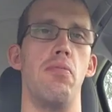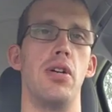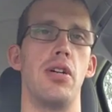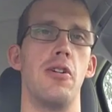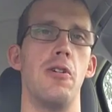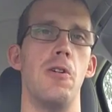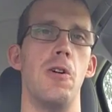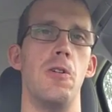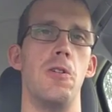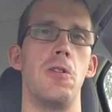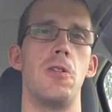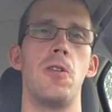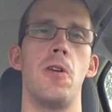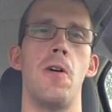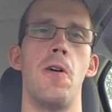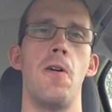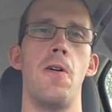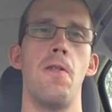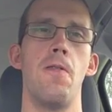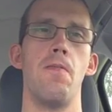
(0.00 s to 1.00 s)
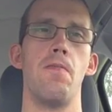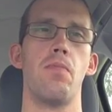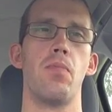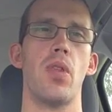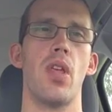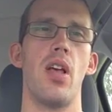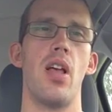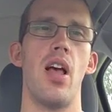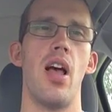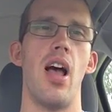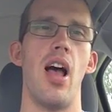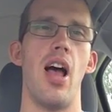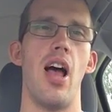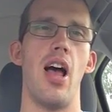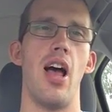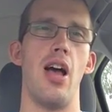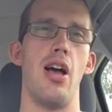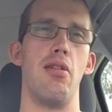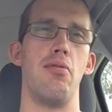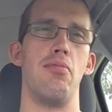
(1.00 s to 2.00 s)
because,
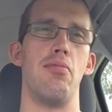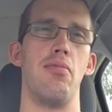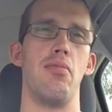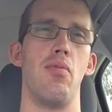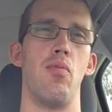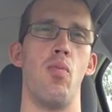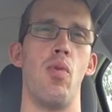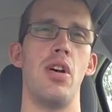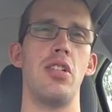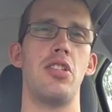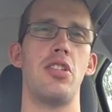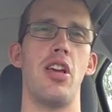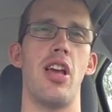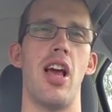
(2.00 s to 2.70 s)
once